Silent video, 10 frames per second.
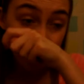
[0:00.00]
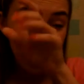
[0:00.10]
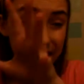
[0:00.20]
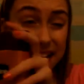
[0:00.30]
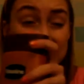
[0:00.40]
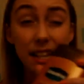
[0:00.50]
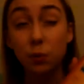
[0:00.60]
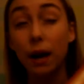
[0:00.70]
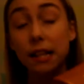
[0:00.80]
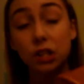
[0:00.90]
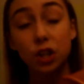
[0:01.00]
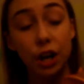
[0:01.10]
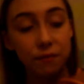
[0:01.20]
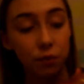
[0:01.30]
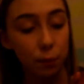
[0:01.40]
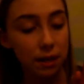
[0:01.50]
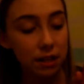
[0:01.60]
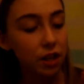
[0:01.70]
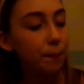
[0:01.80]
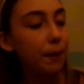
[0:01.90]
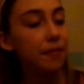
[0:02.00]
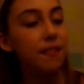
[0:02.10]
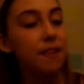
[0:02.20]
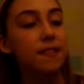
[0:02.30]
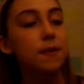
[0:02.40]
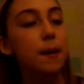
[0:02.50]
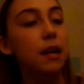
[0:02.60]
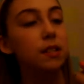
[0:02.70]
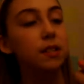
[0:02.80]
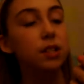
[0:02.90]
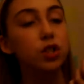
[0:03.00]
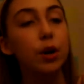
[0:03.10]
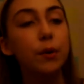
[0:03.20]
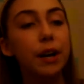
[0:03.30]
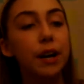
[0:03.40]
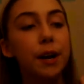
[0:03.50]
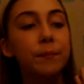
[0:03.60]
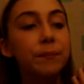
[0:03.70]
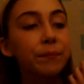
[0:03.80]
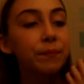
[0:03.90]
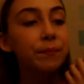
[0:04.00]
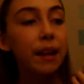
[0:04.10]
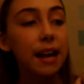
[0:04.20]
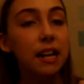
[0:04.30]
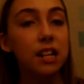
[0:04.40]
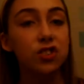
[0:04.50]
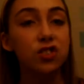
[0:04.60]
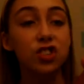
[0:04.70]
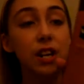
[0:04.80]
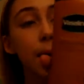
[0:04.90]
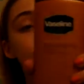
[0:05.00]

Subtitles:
and I guess that's why it's great for winter, but this smells so good. It is just